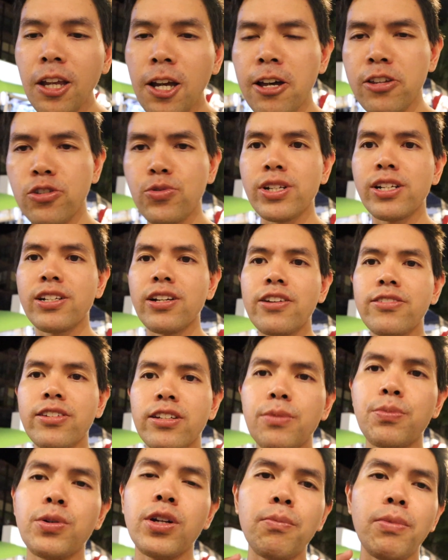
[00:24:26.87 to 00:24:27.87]
That's really nice,
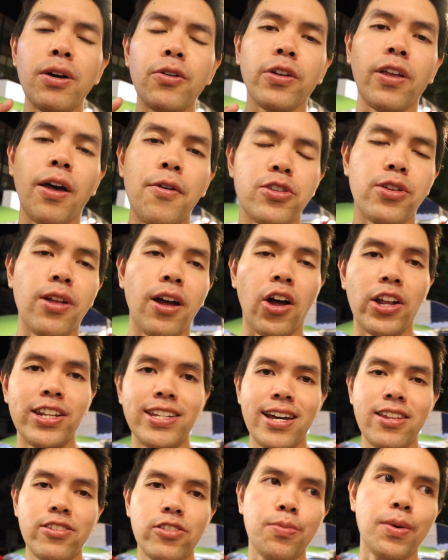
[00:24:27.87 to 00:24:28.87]
and they put a bit of
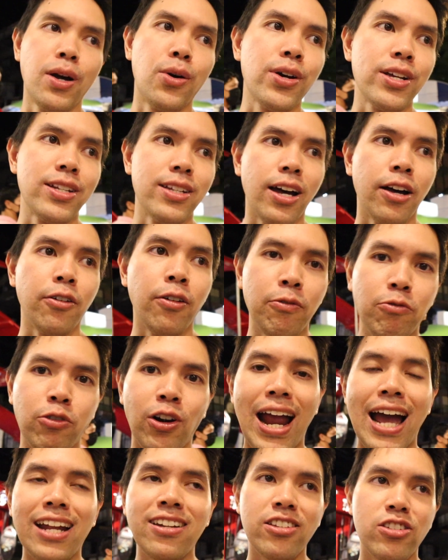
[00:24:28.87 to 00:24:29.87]
condensed milk in there
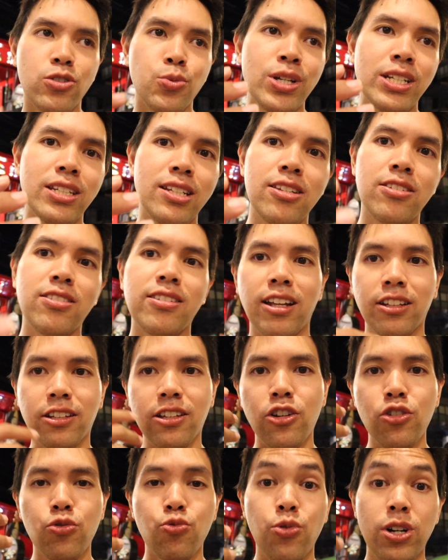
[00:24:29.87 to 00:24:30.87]
for added sweetness that
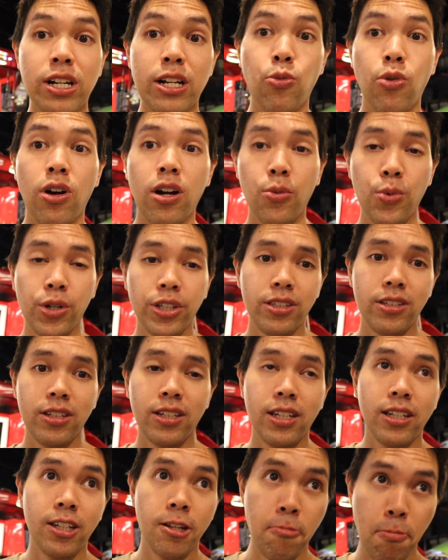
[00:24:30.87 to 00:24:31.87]
goes really well with
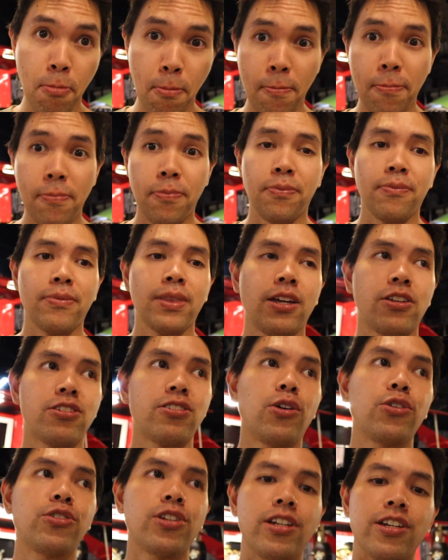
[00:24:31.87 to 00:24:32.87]
the
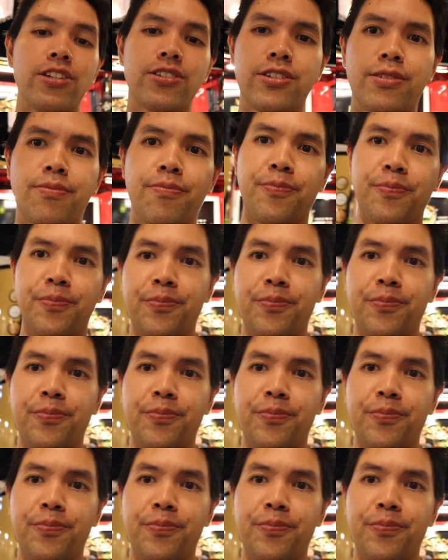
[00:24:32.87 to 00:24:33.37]
saltiness.